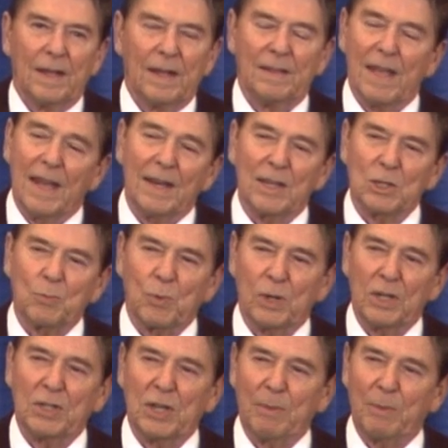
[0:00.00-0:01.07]
and that is
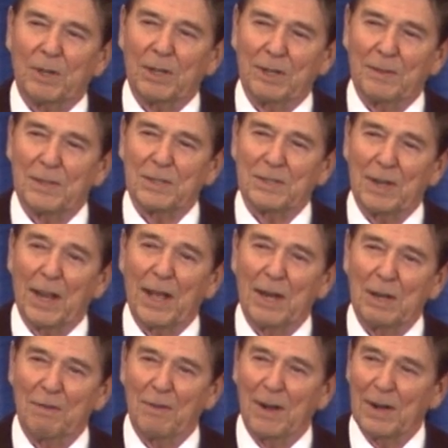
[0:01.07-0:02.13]
pretty typical of this
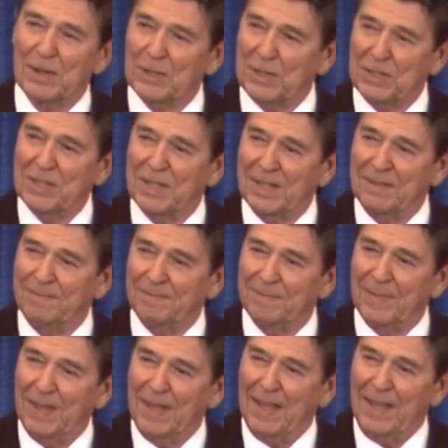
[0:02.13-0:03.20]
land of ours, isn't it?
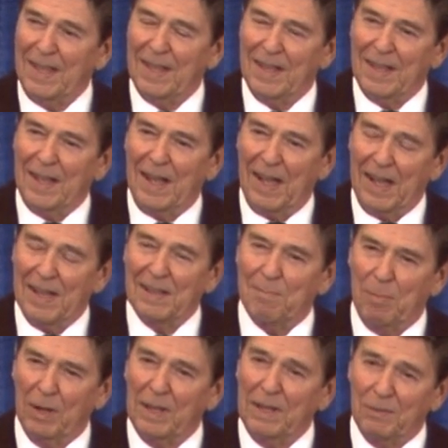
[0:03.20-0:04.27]
I
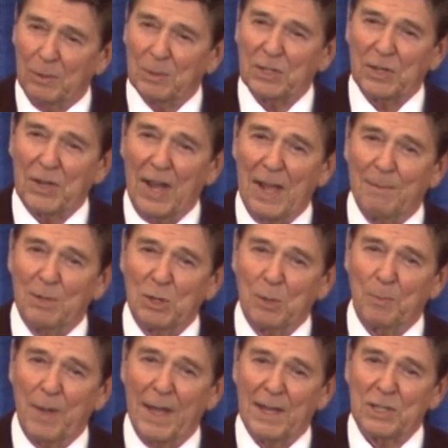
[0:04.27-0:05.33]
believe there was a time in your
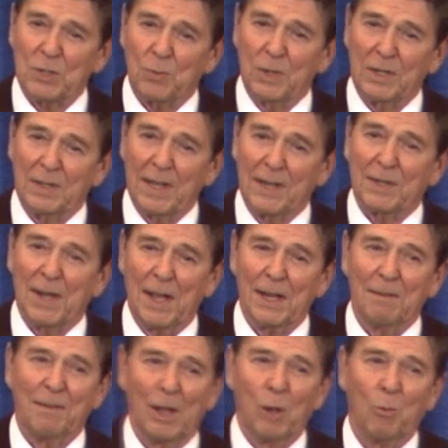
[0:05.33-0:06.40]
past when that kind
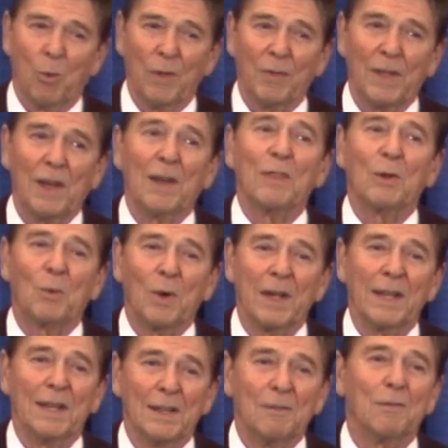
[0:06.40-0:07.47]
of help went the other
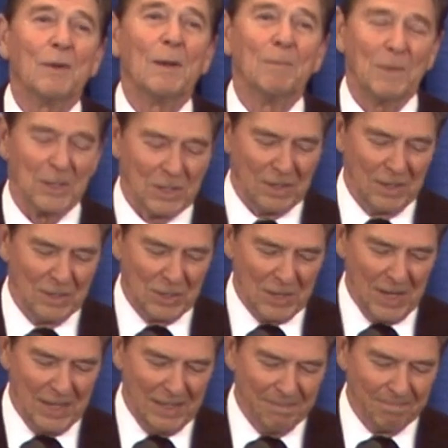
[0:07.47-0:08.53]
way from this
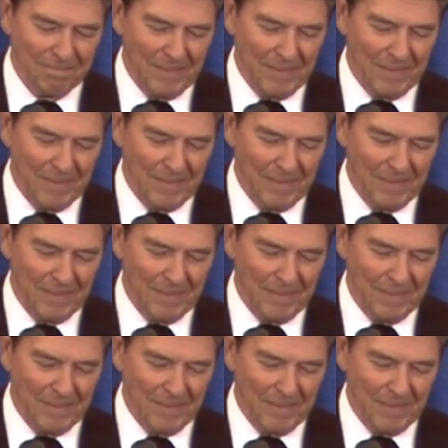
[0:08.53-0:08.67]
state.